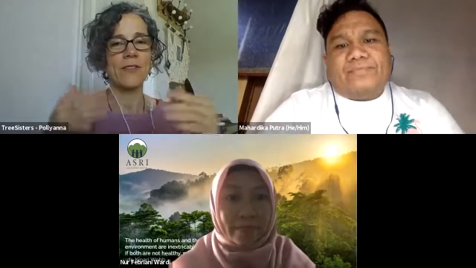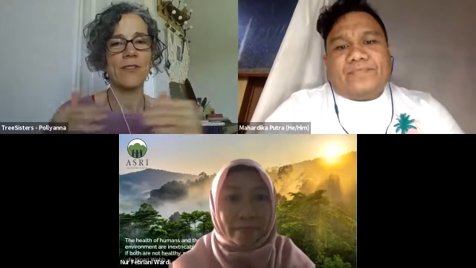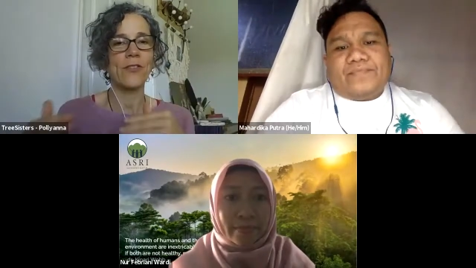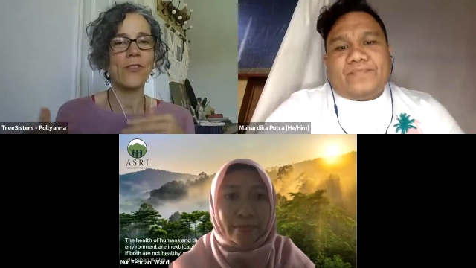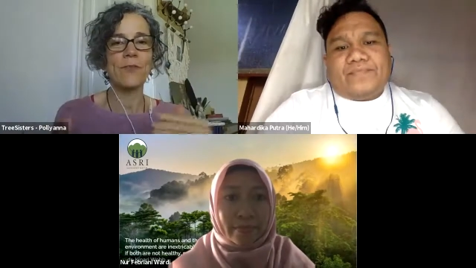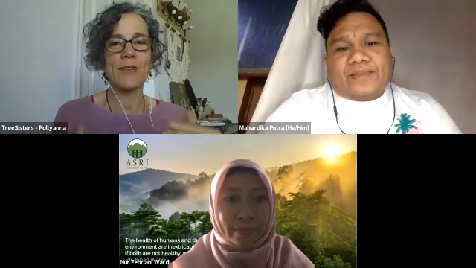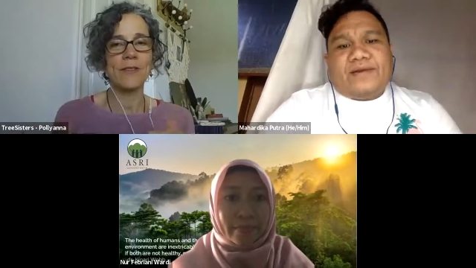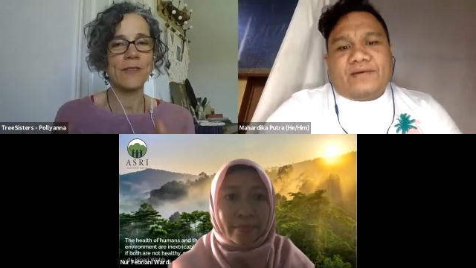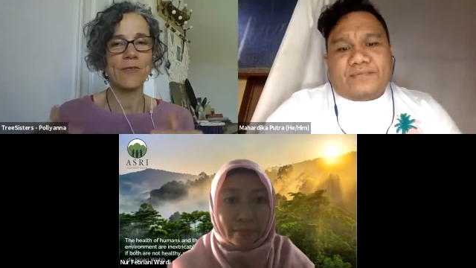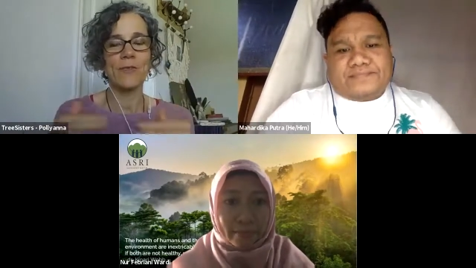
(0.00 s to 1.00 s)
Speaker 1: in so many
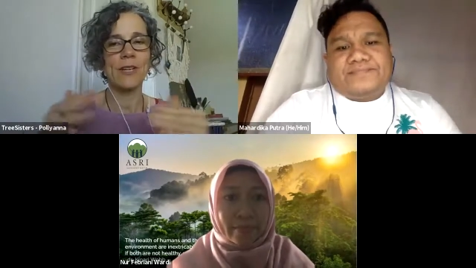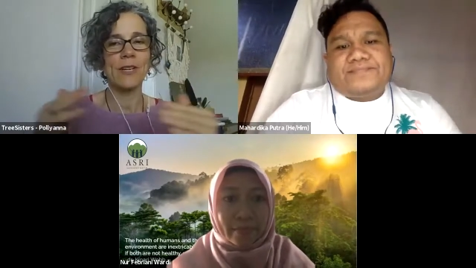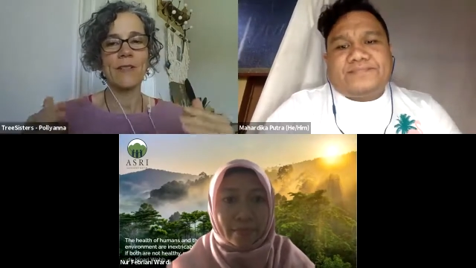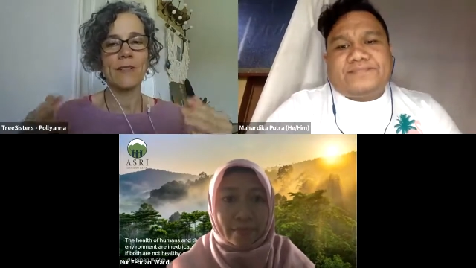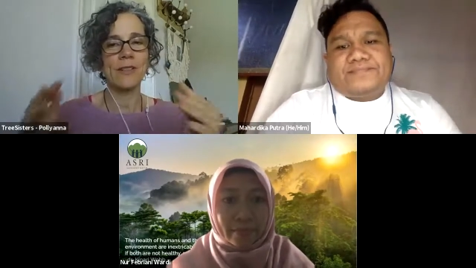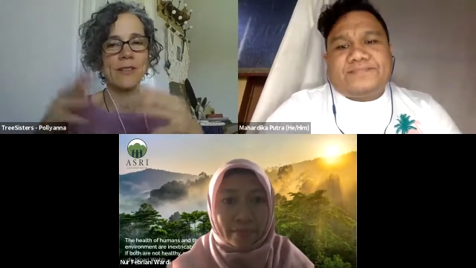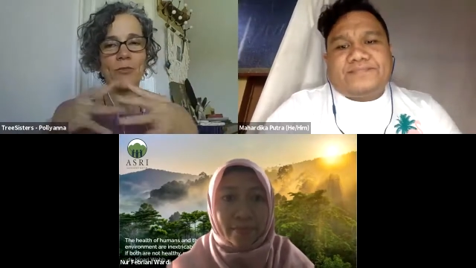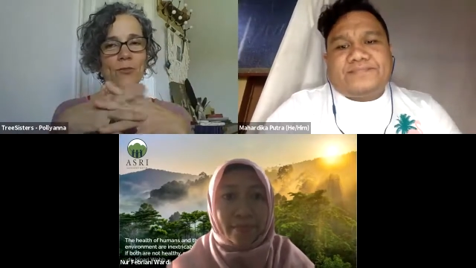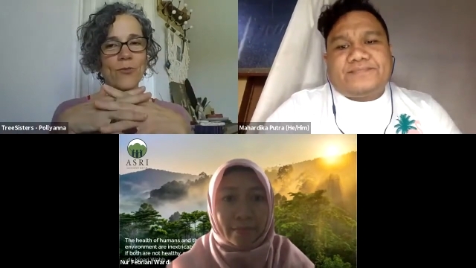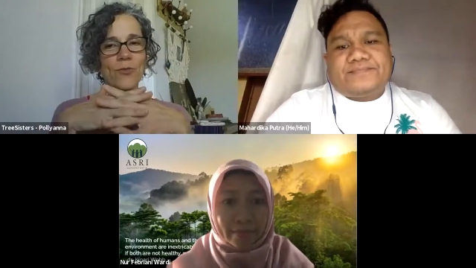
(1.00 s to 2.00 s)
different ways that are
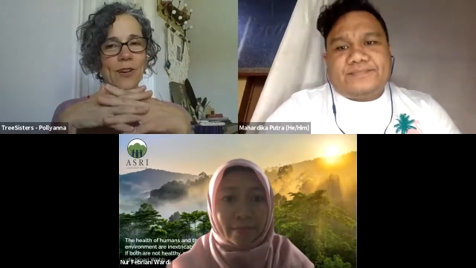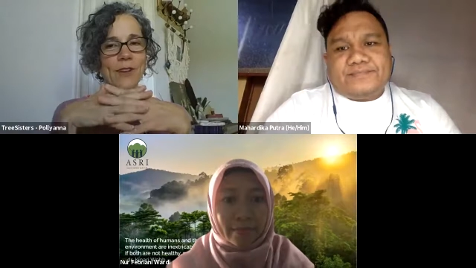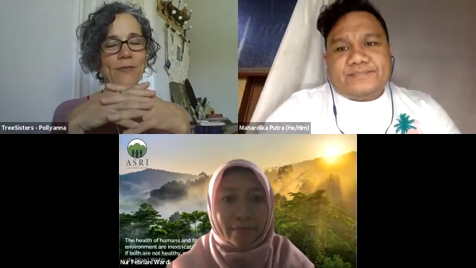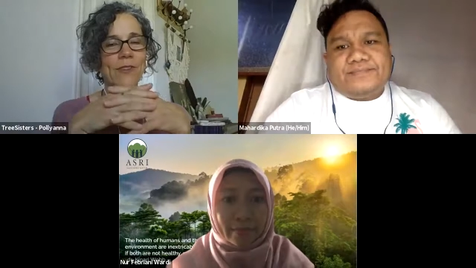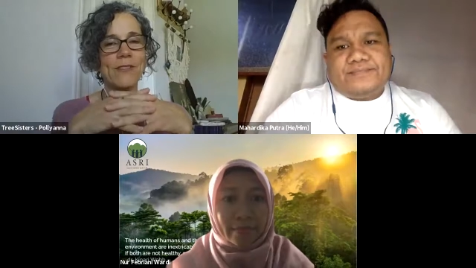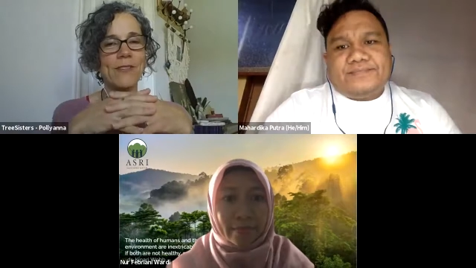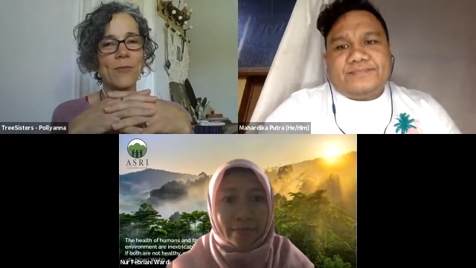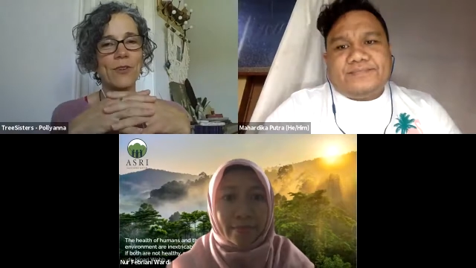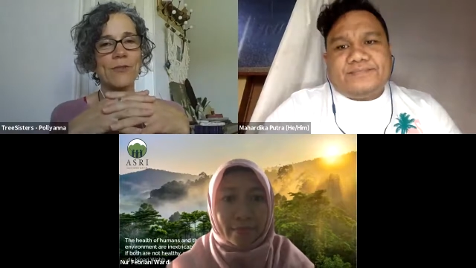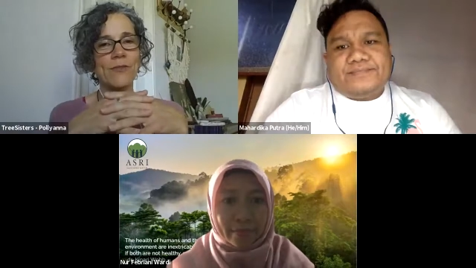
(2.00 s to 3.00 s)
all kind of
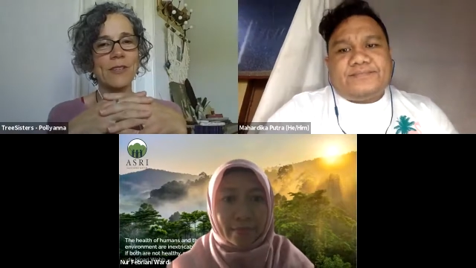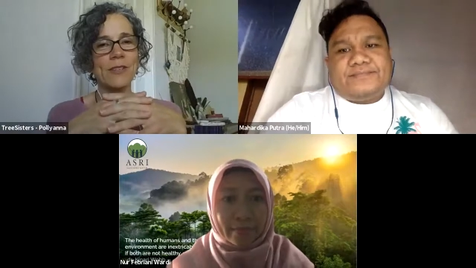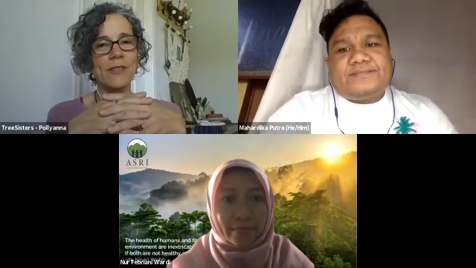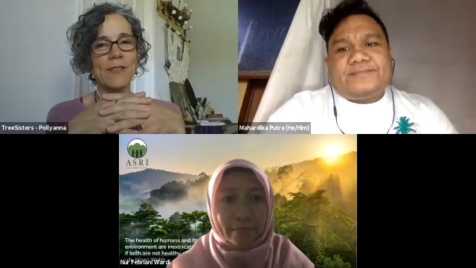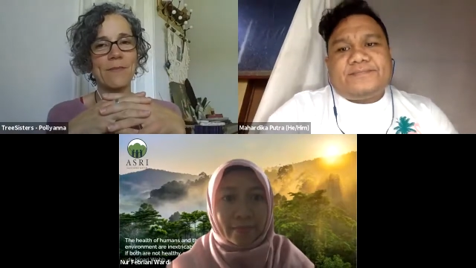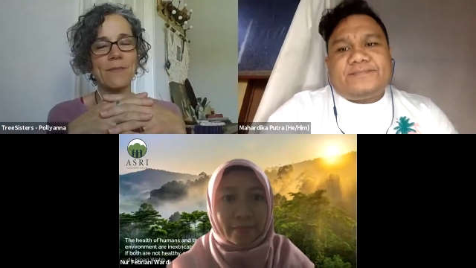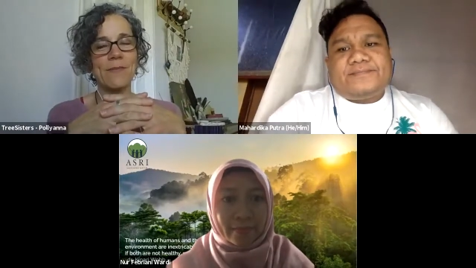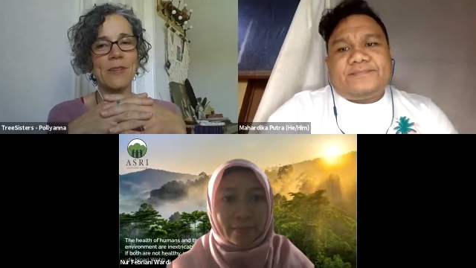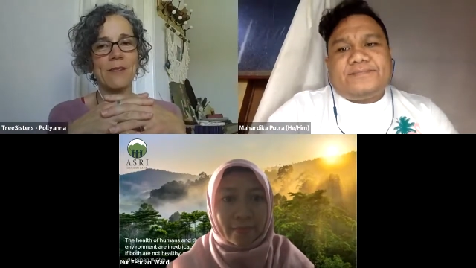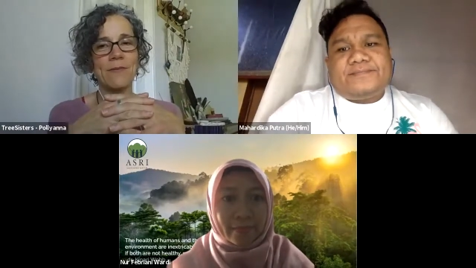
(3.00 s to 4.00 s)
interwoven. It's
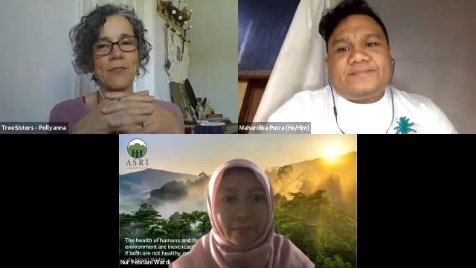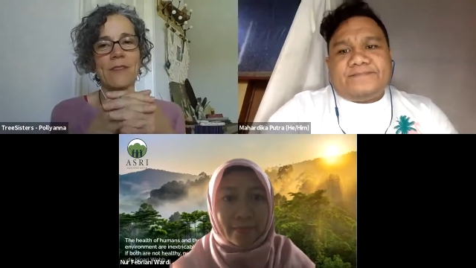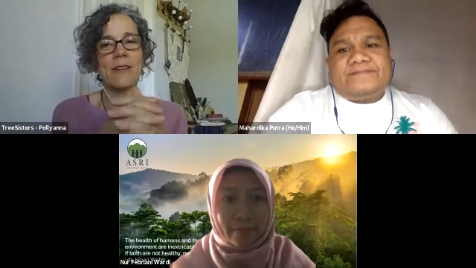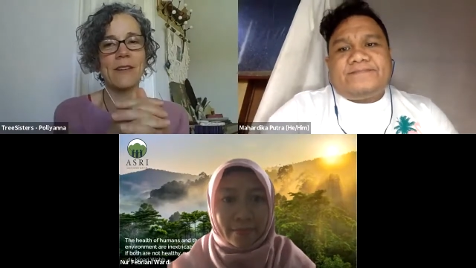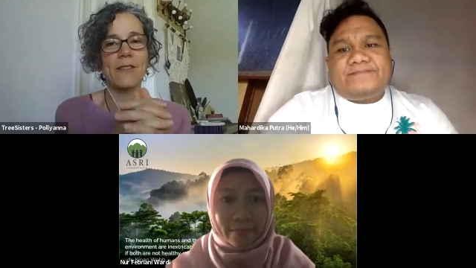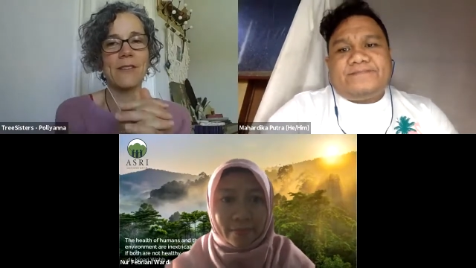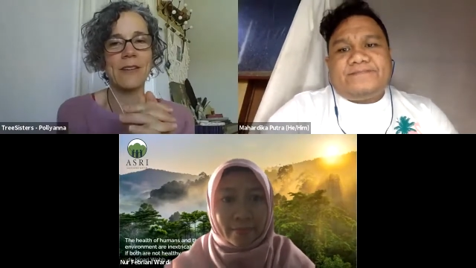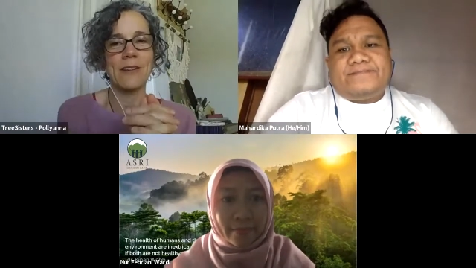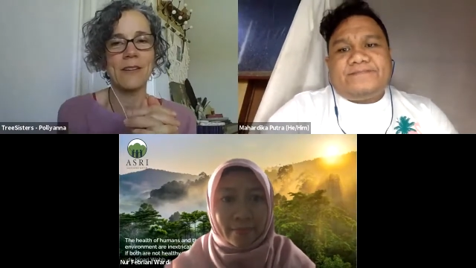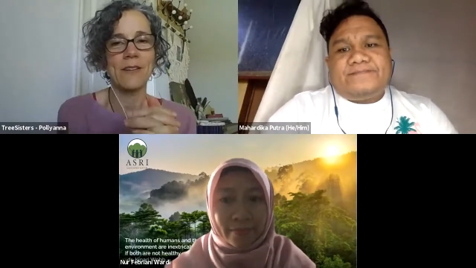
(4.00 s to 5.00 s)
very
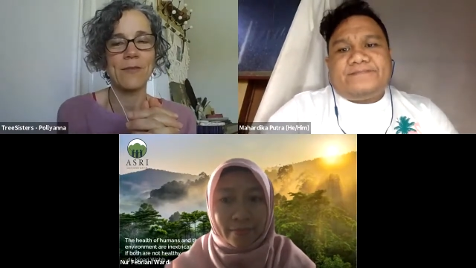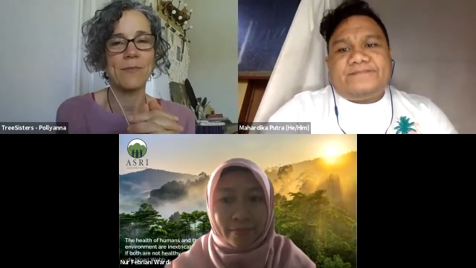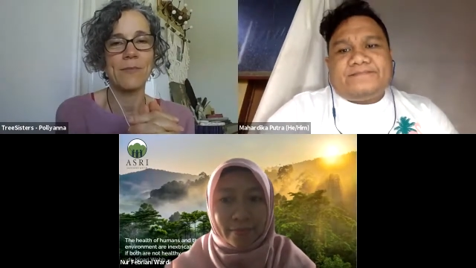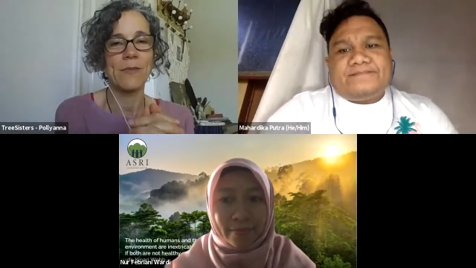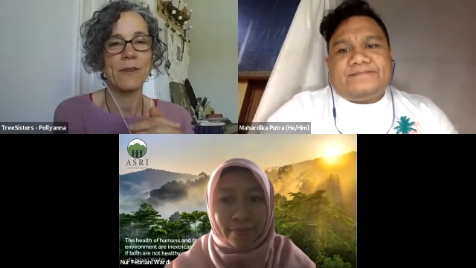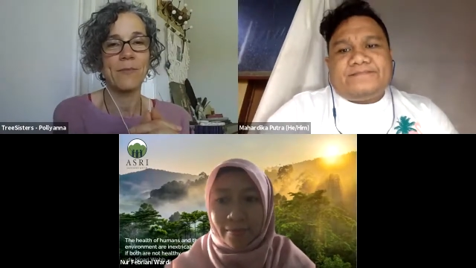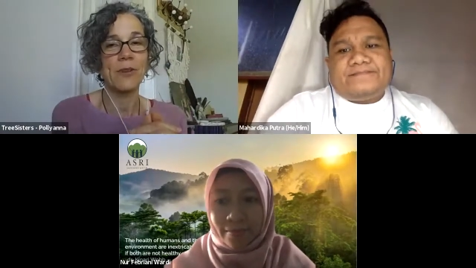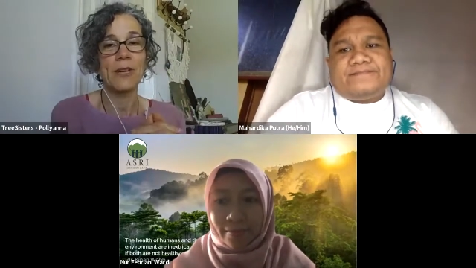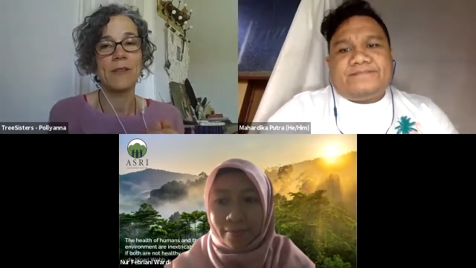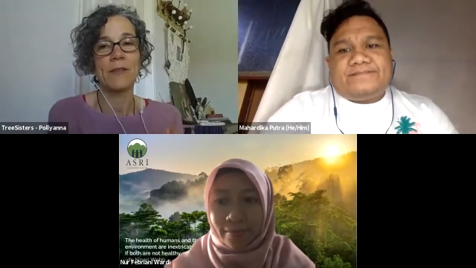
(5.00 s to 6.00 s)
holistic. It's a
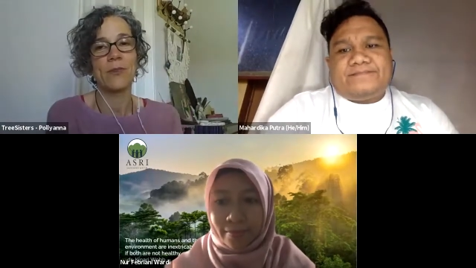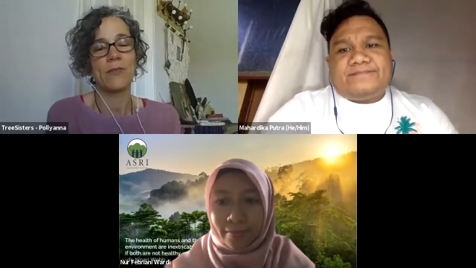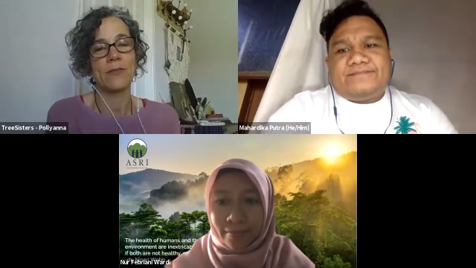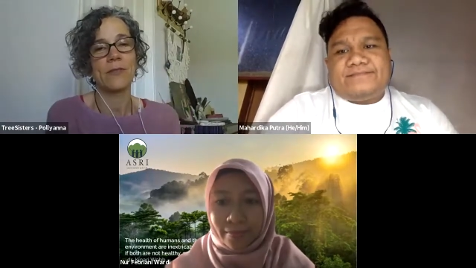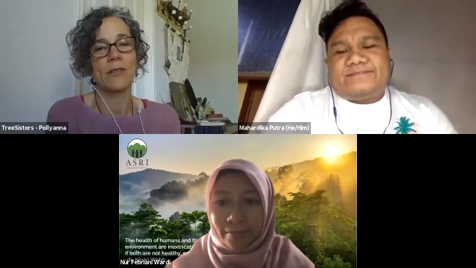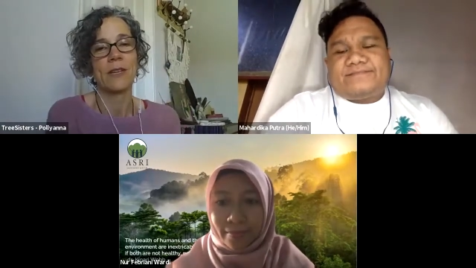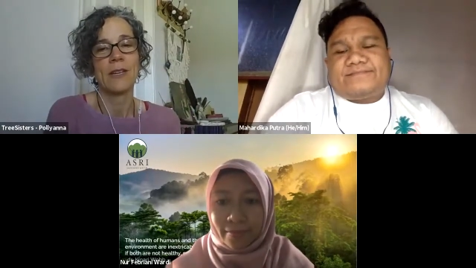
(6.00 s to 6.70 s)
brilliant model.